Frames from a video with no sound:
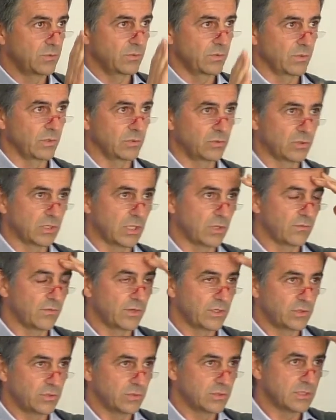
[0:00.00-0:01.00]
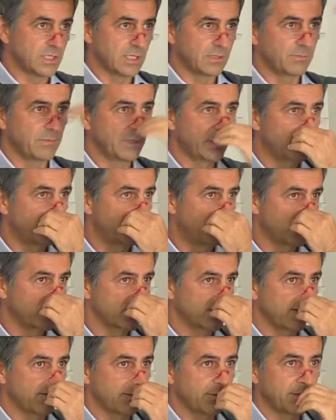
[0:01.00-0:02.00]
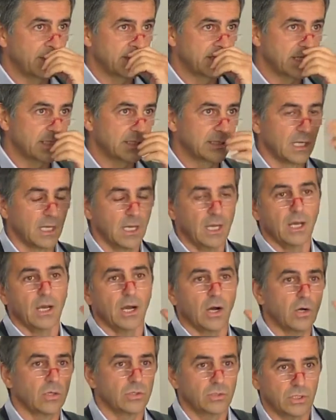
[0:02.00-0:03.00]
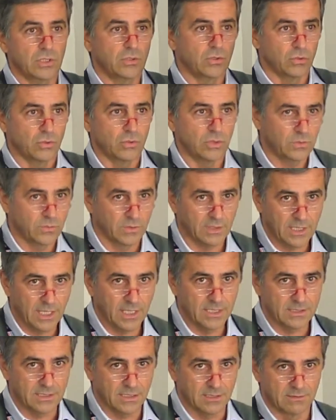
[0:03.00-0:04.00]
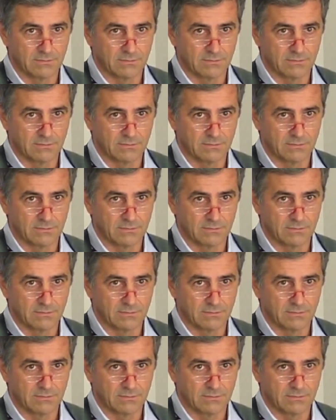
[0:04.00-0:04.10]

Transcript: we want to kind of reduce that myth, because everybody says, oh, did you do it with laser?